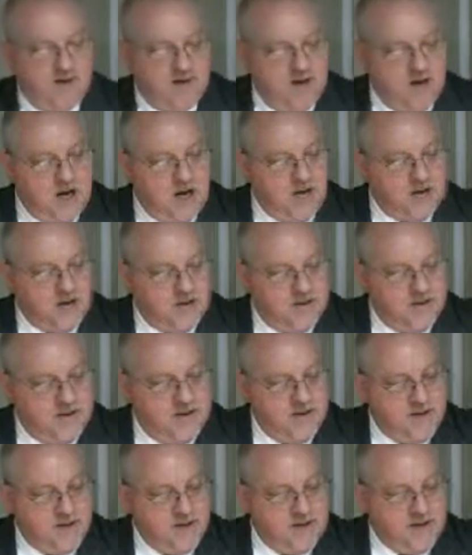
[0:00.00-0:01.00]
Look,
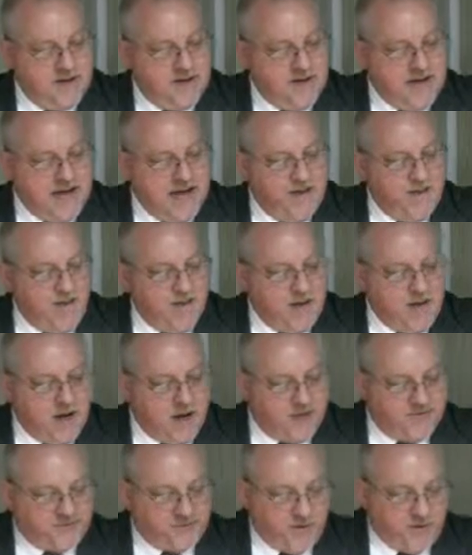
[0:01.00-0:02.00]
and Abel,
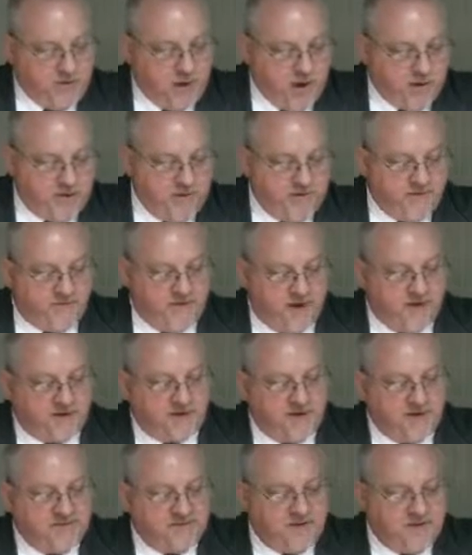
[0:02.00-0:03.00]
he also brought of the
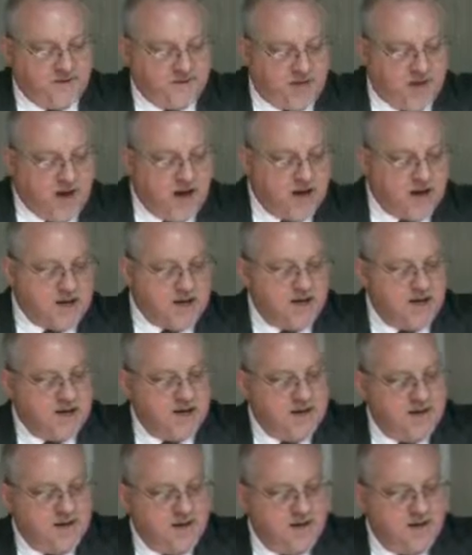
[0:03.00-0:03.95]
firstlings of the flock,